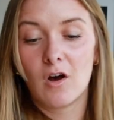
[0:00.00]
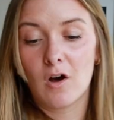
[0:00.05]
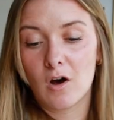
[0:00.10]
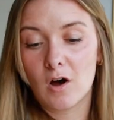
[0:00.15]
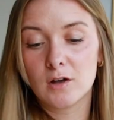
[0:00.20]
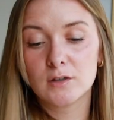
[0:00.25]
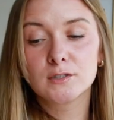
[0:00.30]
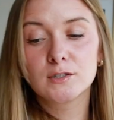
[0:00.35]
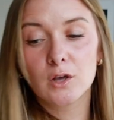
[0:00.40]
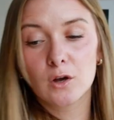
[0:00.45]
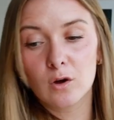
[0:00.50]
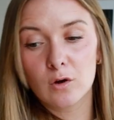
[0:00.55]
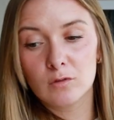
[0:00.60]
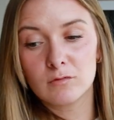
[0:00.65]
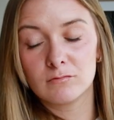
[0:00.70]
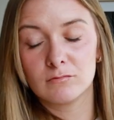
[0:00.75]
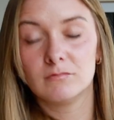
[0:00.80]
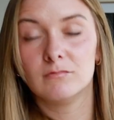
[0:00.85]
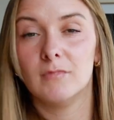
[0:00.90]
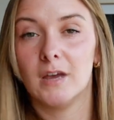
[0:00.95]

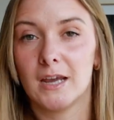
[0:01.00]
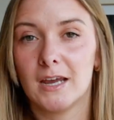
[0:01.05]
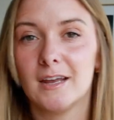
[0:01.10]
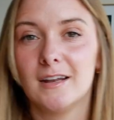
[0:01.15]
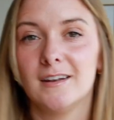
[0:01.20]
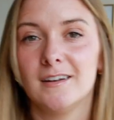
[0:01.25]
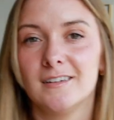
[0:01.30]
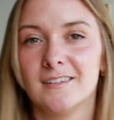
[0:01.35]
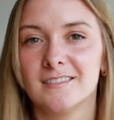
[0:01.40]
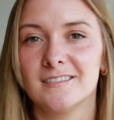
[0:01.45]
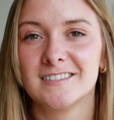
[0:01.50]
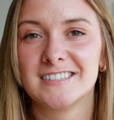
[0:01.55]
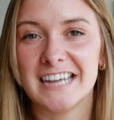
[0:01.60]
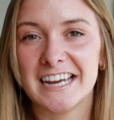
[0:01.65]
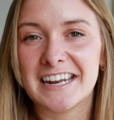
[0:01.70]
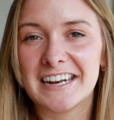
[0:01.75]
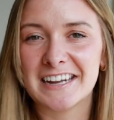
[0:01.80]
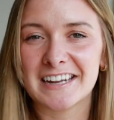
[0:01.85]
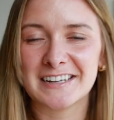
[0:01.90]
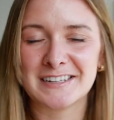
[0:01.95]
Also taking
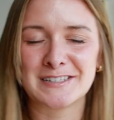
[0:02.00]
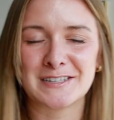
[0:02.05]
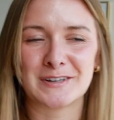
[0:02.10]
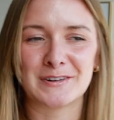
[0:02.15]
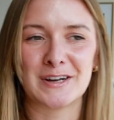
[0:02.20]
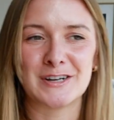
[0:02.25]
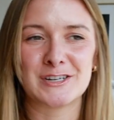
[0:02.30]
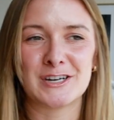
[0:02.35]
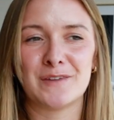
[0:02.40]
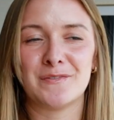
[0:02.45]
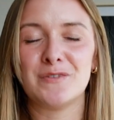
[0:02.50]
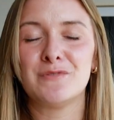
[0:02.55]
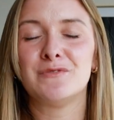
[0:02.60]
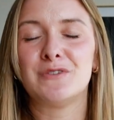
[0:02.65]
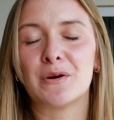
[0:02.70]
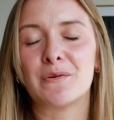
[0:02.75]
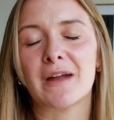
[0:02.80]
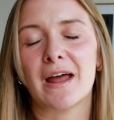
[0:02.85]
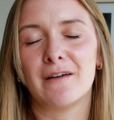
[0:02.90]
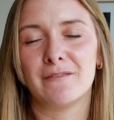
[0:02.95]
into consideration if you
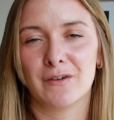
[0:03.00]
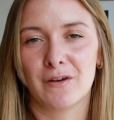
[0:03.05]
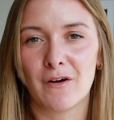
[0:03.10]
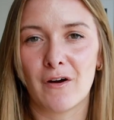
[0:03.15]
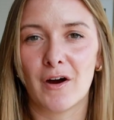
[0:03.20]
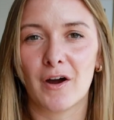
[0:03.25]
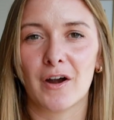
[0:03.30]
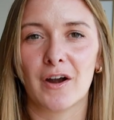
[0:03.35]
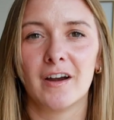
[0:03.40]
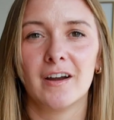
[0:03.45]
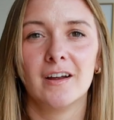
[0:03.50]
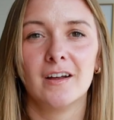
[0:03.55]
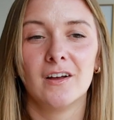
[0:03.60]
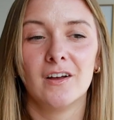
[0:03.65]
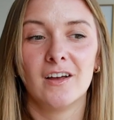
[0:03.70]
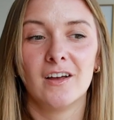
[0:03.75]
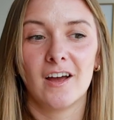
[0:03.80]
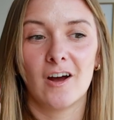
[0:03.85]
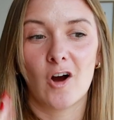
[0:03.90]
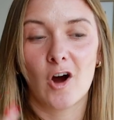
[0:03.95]
don't have a car,
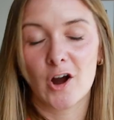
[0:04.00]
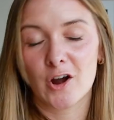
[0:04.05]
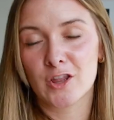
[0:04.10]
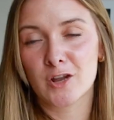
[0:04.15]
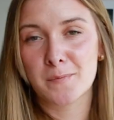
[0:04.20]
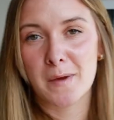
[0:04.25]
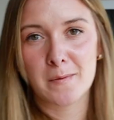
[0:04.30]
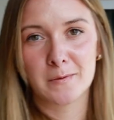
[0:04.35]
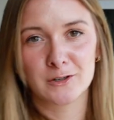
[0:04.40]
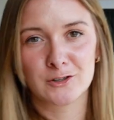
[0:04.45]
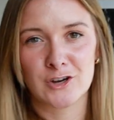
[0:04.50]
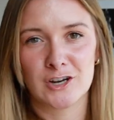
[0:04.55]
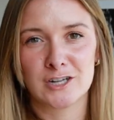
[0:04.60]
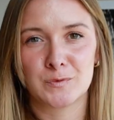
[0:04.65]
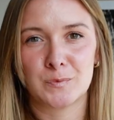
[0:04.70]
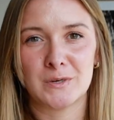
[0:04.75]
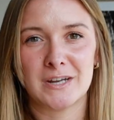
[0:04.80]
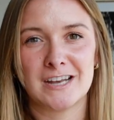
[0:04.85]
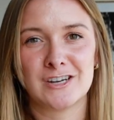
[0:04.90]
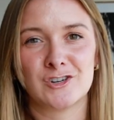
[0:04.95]
are there public
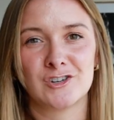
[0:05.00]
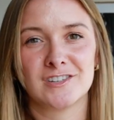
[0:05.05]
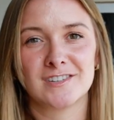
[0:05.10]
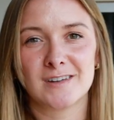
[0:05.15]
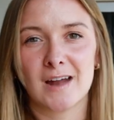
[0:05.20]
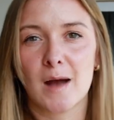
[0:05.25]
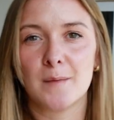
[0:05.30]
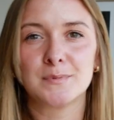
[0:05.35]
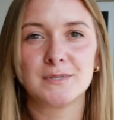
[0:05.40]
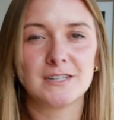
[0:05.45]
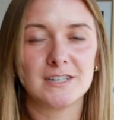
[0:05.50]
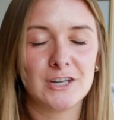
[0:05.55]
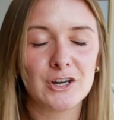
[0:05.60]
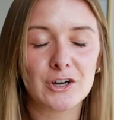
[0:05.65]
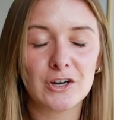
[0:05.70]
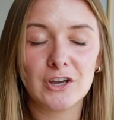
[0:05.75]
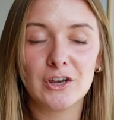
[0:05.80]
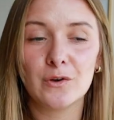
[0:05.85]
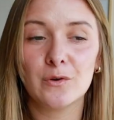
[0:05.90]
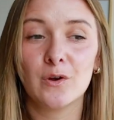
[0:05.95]
transportation stops near
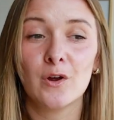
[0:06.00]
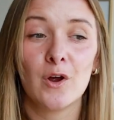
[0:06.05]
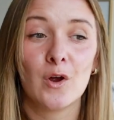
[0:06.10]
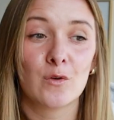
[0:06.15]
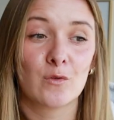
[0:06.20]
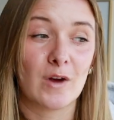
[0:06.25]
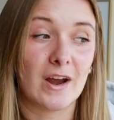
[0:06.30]
you?